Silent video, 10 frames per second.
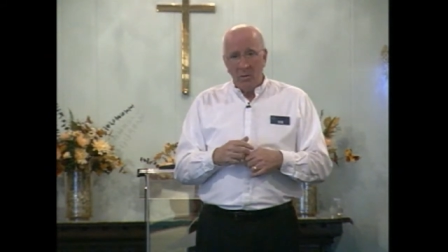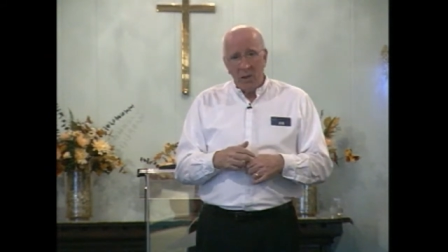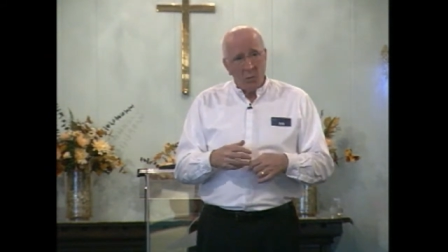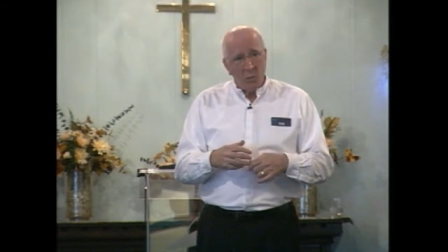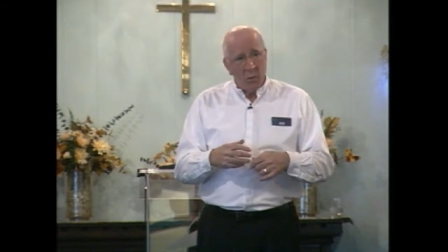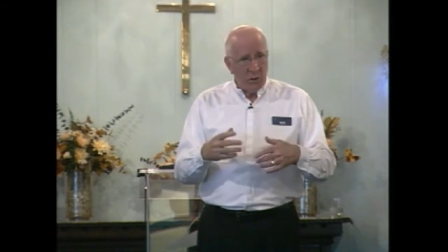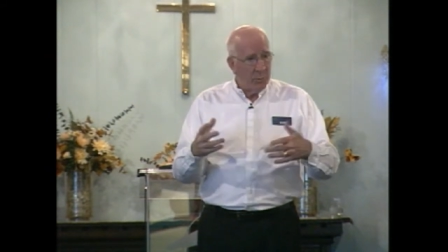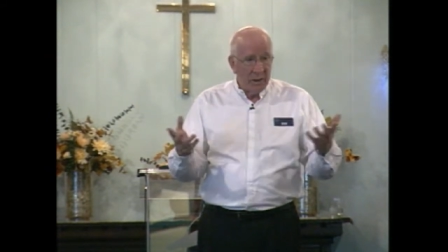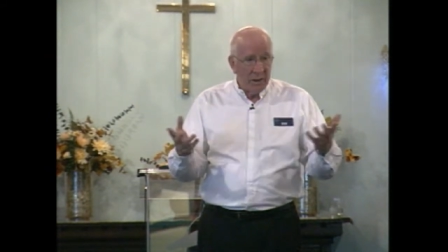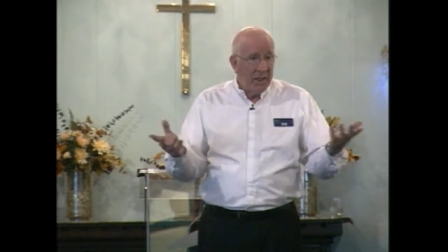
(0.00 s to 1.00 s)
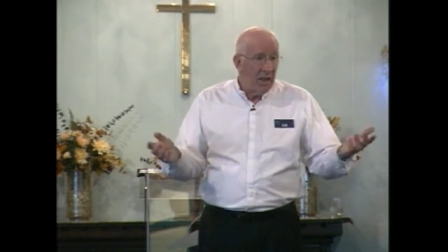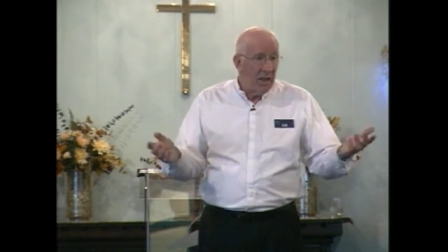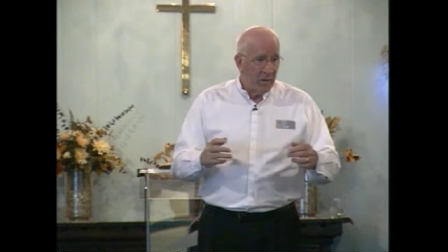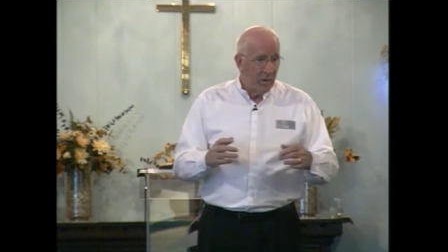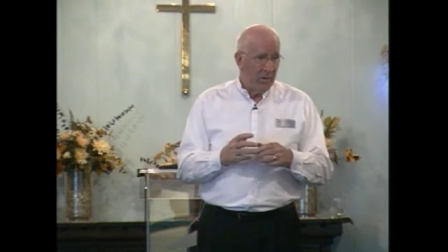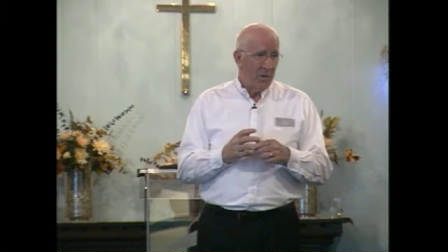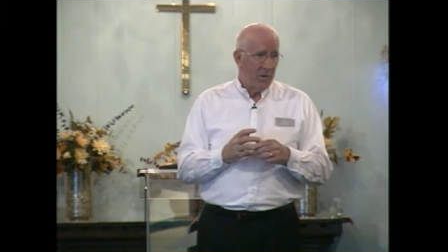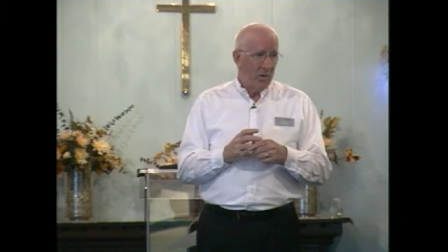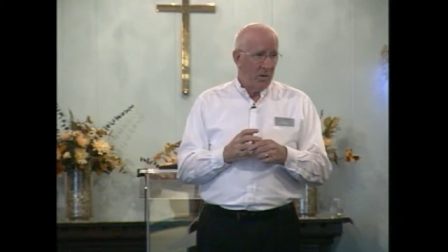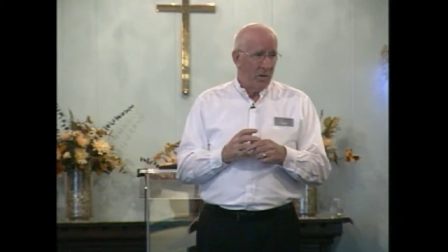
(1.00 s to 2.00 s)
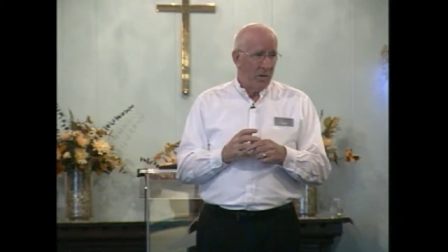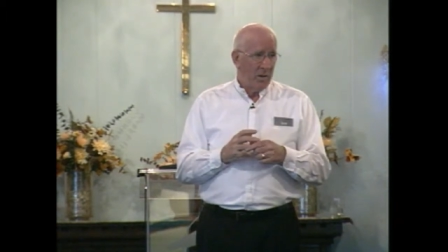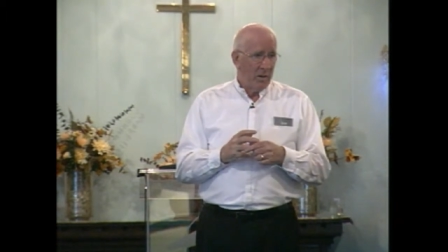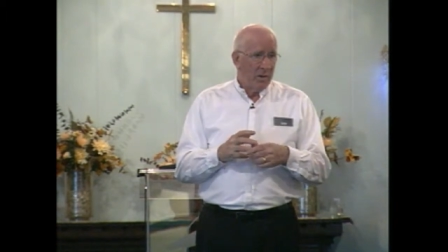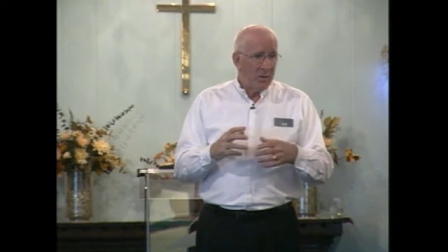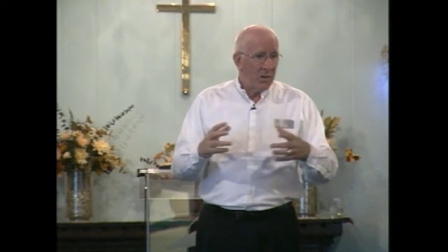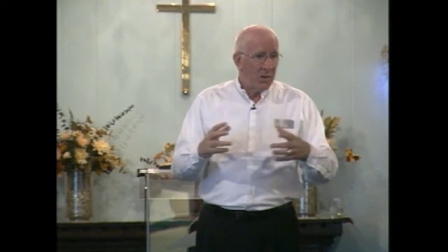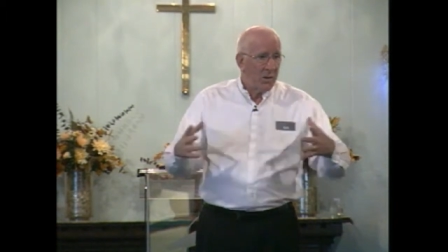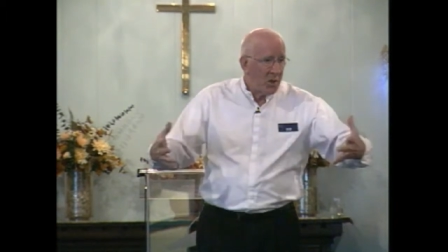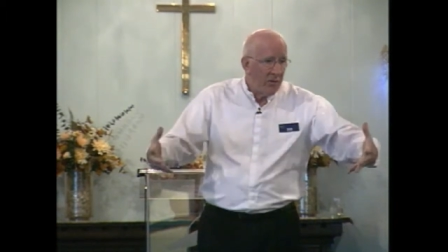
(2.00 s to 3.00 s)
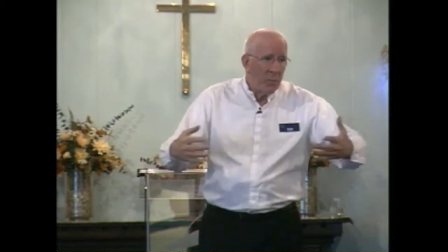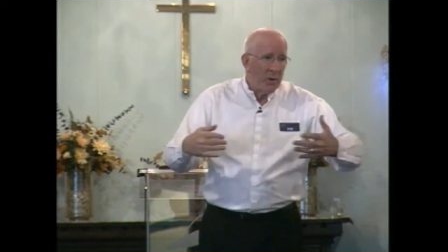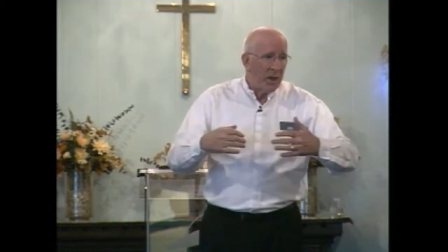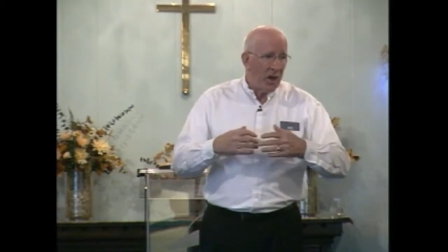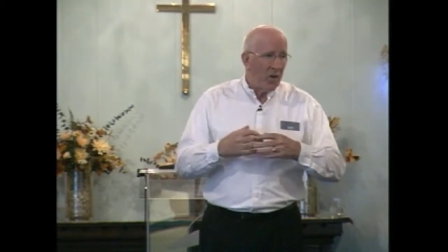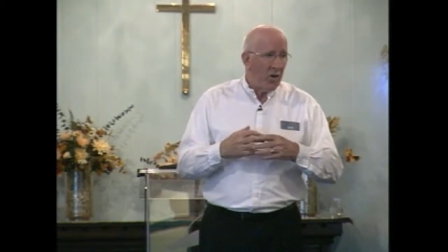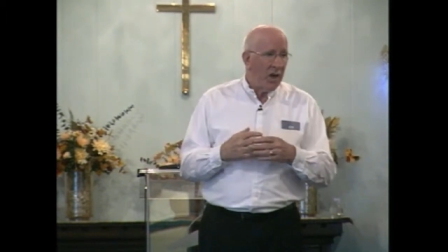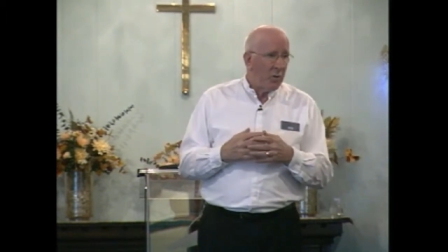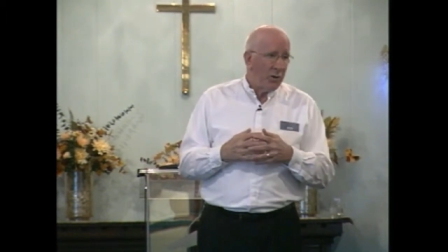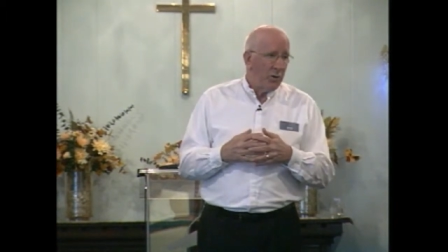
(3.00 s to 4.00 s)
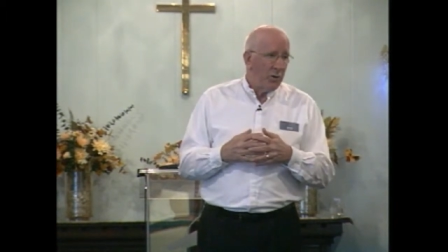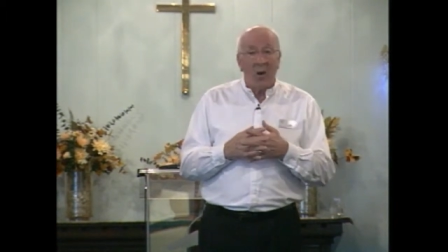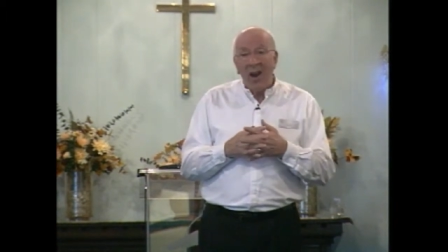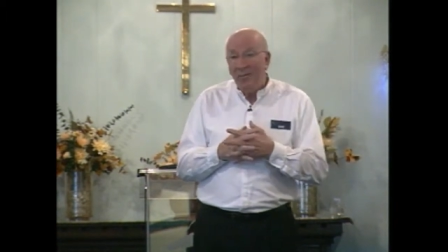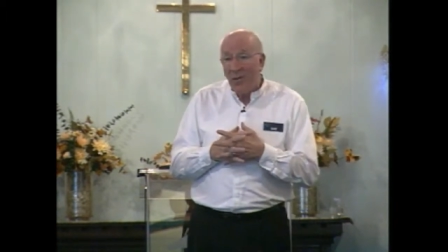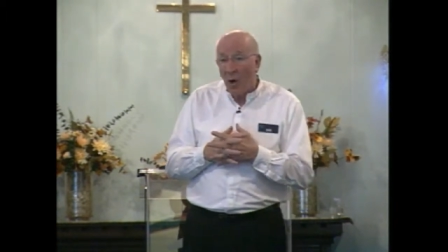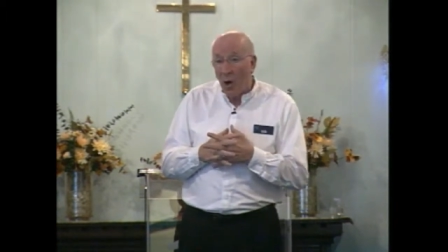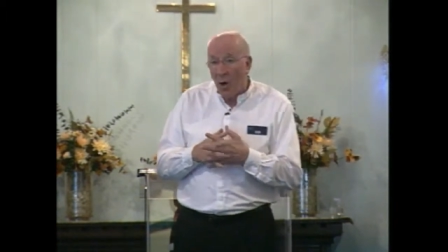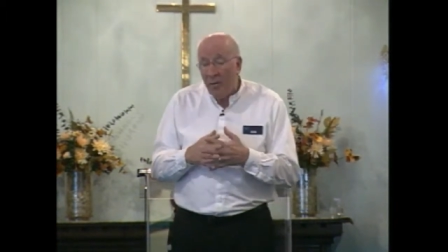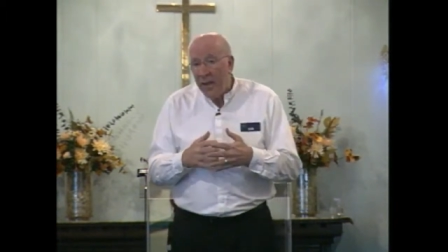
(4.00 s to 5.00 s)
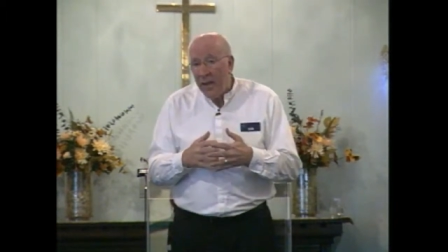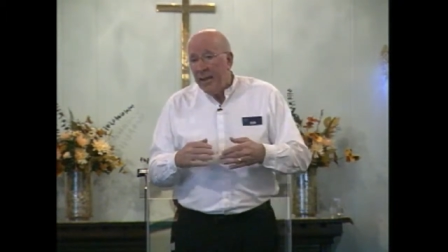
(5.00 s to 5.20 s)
It's what you believe. It's the stuff you've been carrying with you forever,